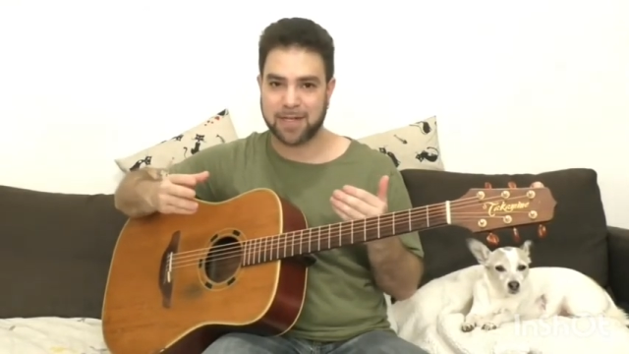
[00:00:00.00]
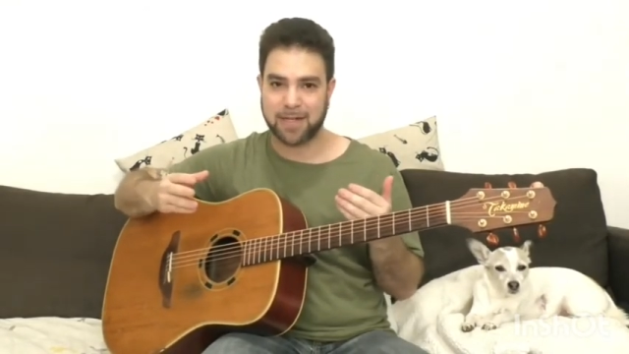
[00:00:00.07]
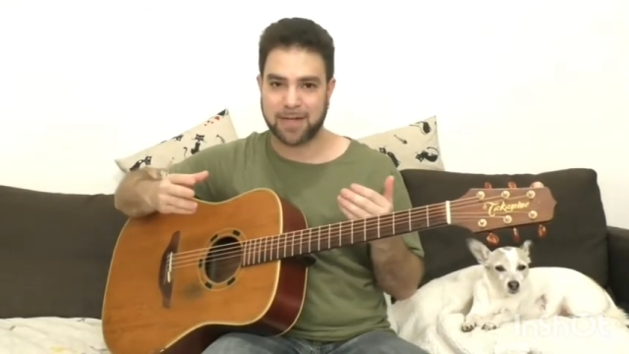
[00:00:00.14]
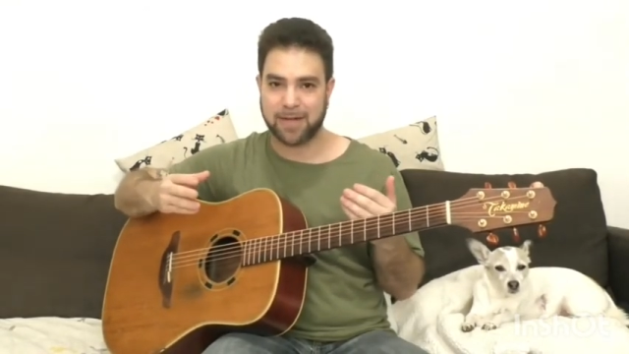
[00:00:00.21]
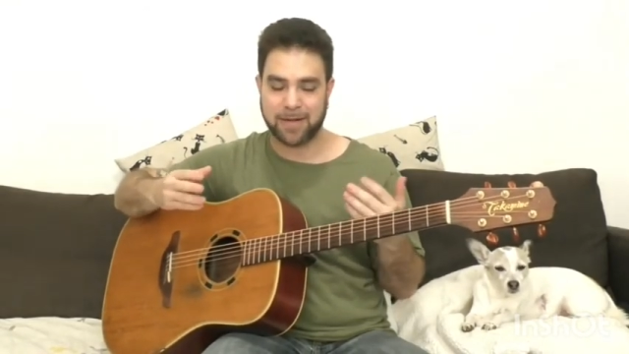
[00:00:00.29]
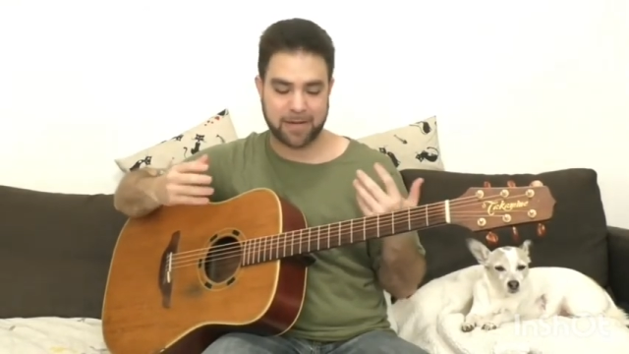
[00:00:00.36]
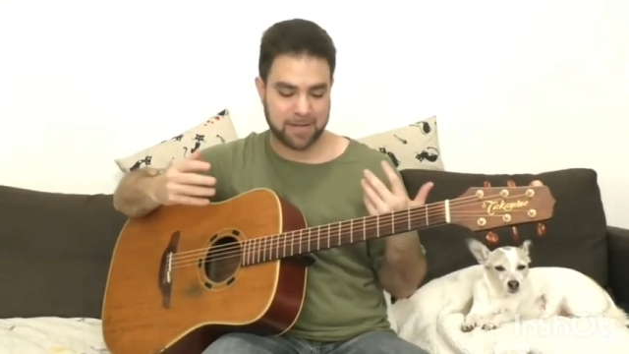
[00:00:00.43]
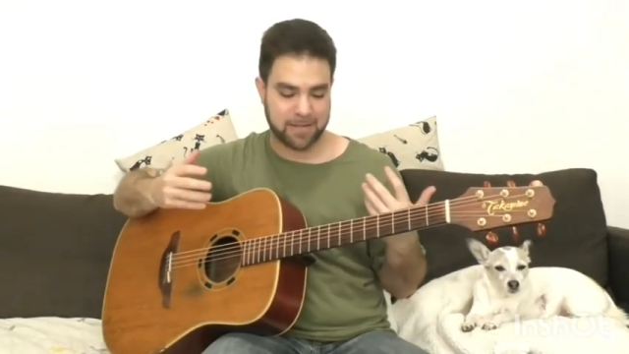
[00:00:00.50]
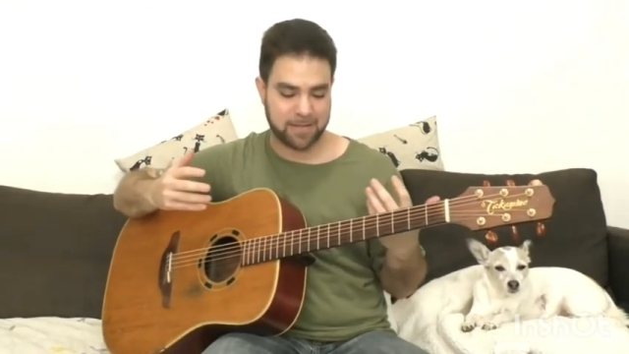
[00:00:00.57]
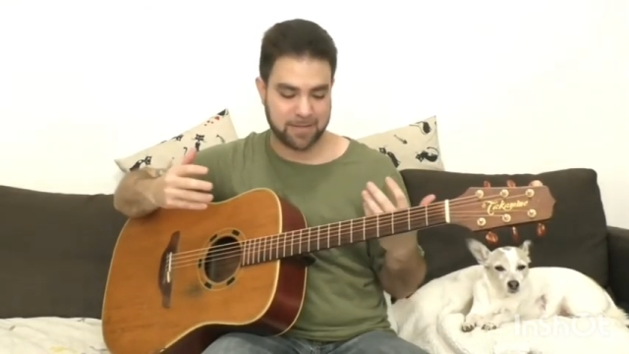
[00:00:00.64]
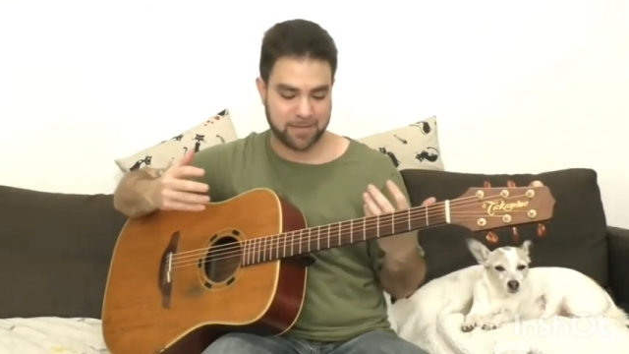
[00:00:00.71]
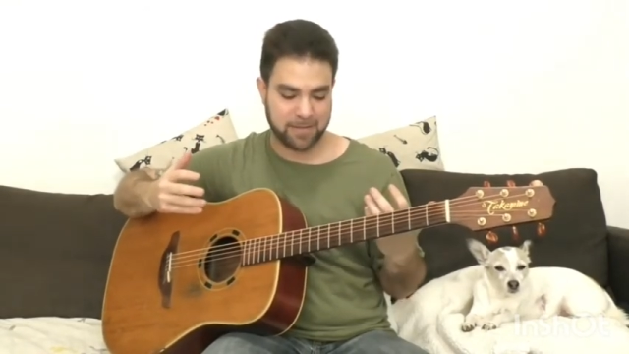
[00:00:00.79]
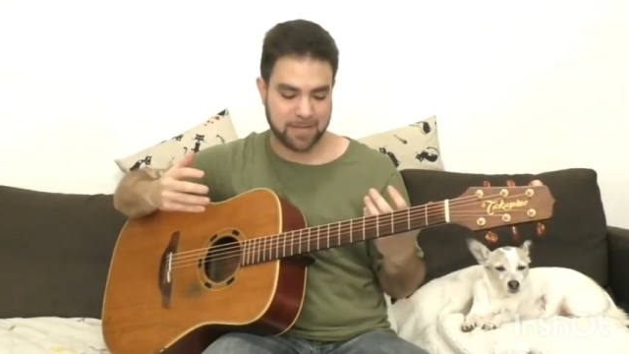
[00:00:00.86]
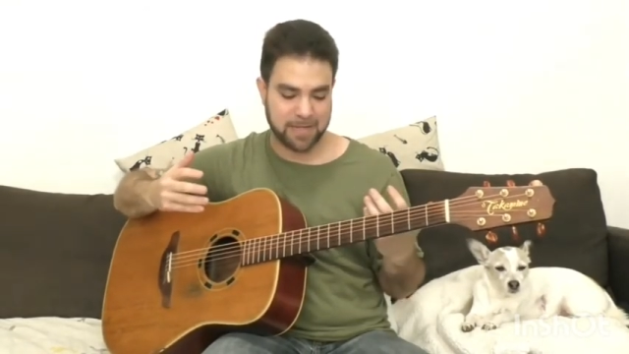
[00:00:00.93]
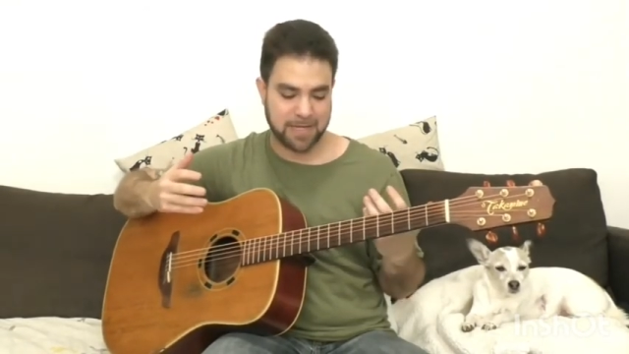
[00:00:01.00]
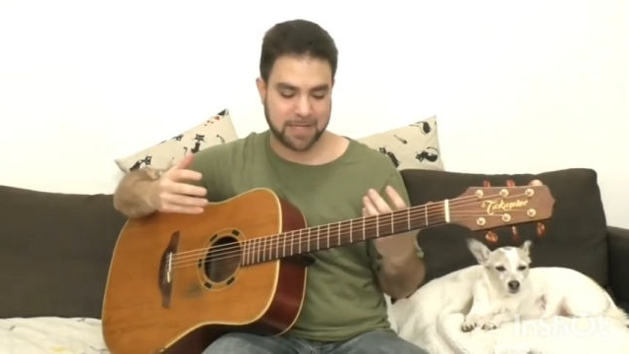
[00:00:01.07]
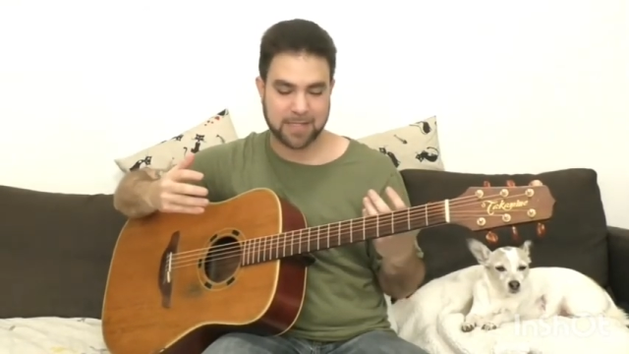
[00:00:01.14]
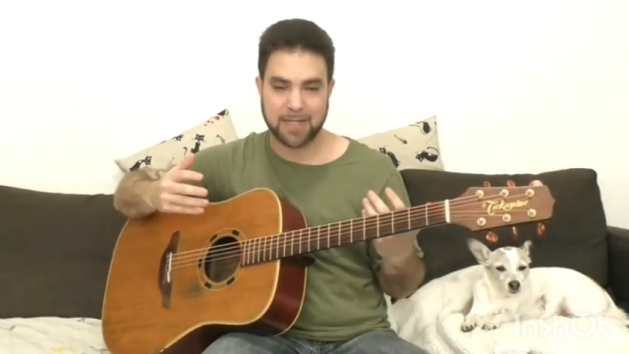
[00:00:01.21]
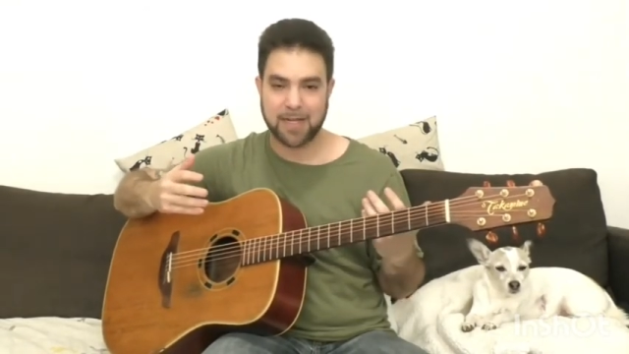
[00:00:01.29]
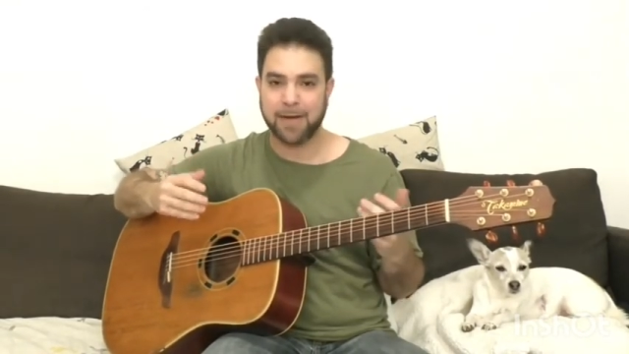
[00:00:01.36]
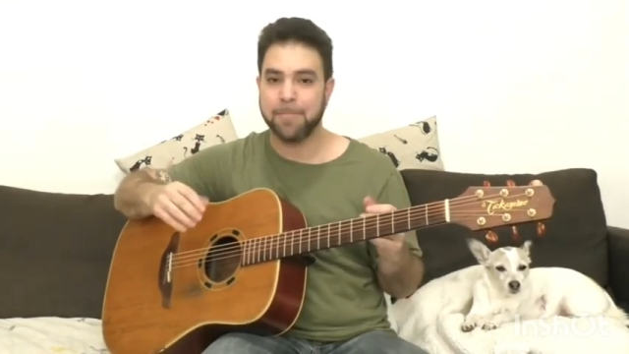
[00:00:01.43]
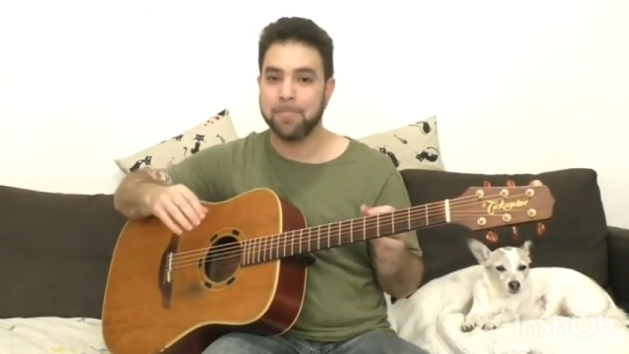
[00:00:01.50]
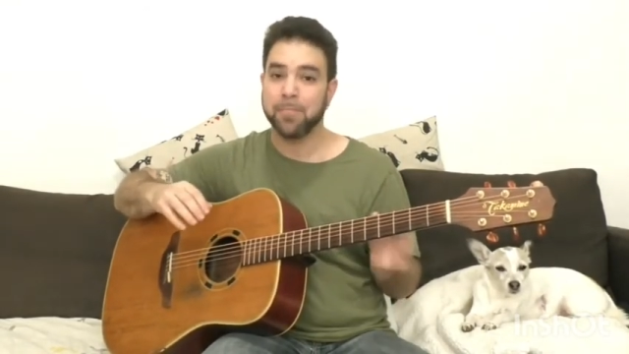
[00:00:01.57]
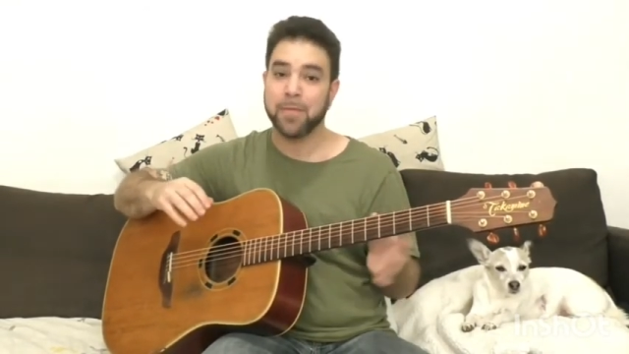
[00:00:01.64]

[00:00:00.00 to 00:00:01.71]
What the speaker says: line.